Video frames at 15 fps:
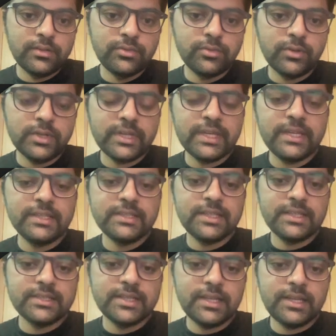So k is
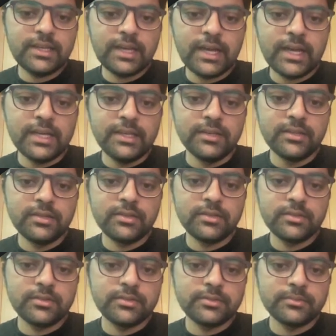less than I,
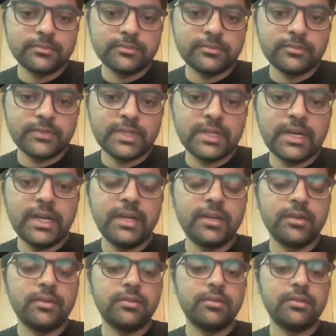right?